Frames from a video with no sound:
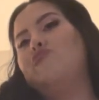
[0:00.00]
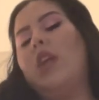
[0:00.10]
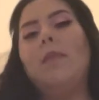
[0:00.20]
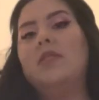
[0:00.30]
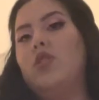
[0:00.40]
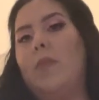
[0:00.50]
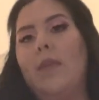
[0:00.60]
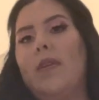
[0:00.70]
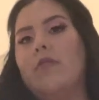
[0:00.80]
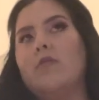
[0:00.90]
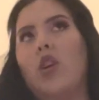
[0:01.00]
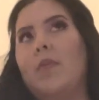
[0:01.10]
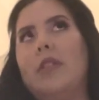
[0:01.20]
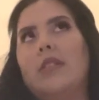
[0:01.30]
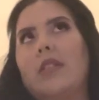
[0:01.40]
I'm still mad about those
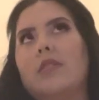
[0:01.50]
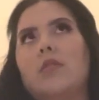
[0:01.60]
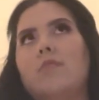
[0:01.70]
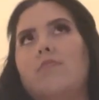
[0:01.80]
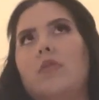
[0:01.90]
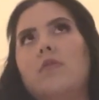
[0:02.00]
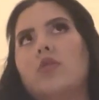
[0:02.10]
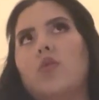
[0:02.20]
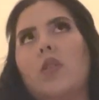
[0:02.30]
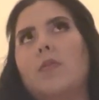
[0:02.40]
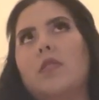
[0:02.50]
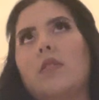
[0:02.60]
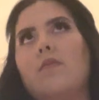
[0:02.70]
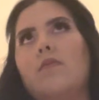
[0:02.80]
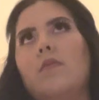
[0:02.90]
RBD tickets. They were so
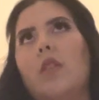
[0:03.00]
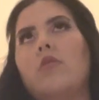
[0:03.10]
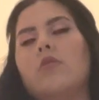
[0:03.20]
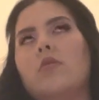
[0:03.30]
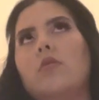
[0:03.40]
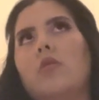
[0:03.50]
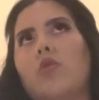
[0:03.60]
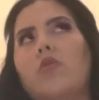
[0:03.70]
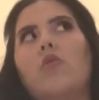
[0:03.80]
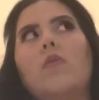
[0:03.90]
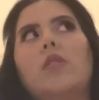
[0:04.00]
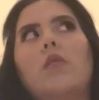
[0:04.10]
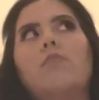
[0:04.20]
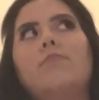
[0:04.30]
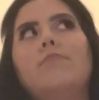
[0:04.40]
expensive, and they're literally all the way on top.